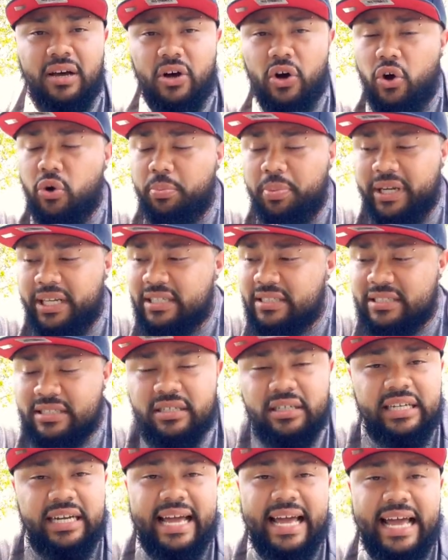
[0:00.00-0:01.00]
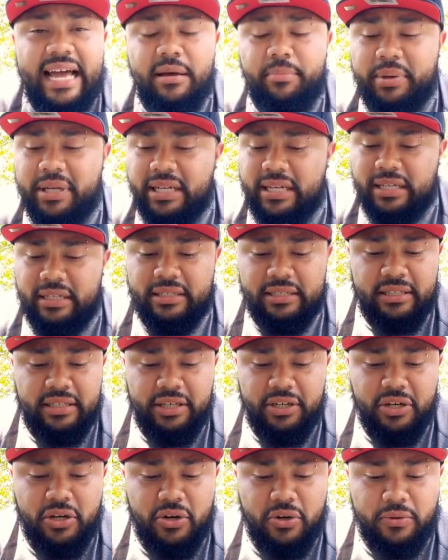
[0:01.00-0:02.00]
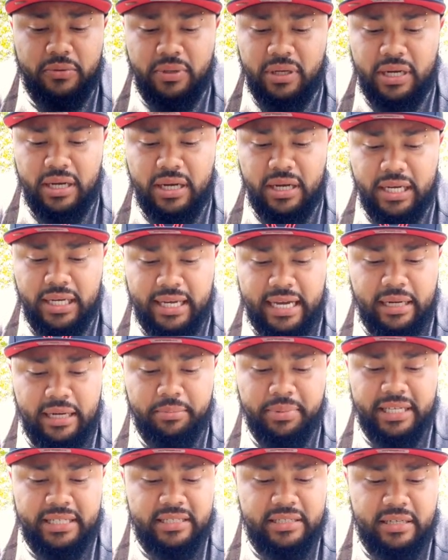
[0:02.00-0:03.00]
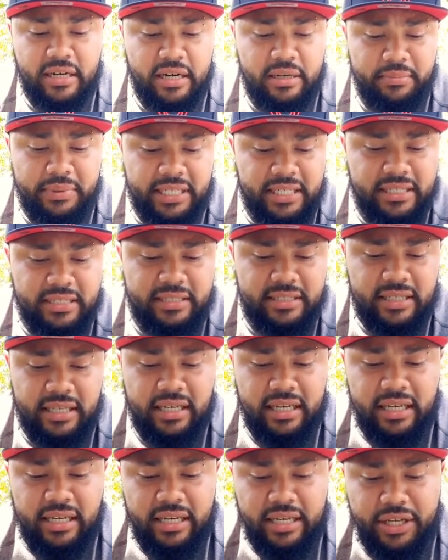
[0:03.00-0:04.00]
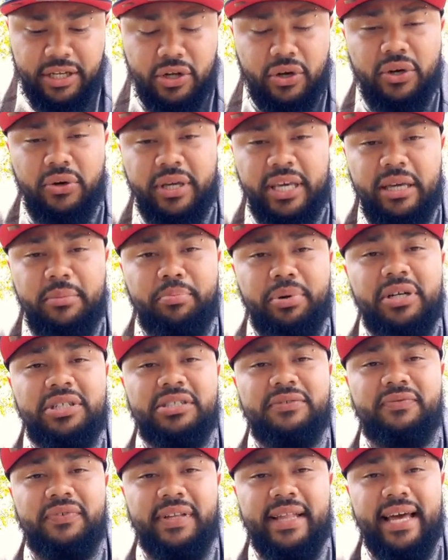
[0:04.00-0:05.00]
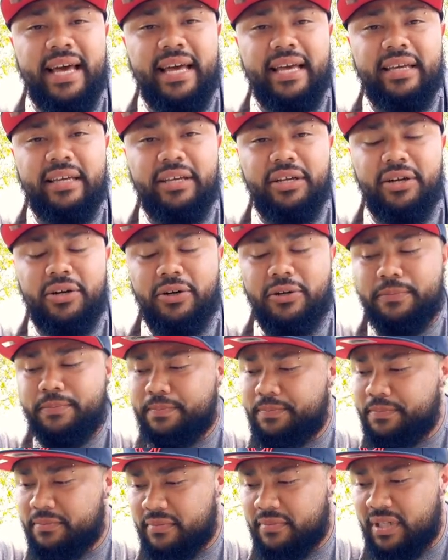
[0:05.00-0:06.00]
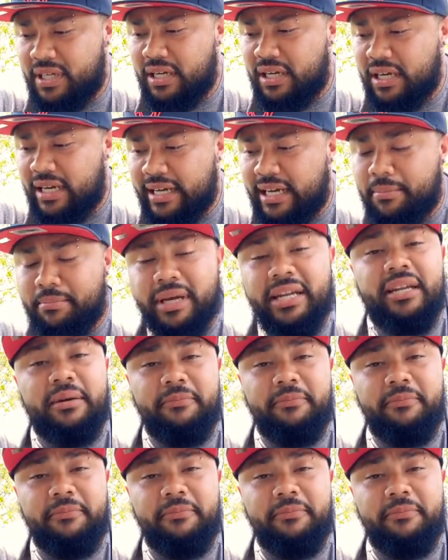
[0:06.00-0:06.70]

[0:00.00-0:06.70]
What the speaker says: opening is still going to happen. And, you know, God bless his heart, because, you know, he'll keep pushing for that. You know, I commend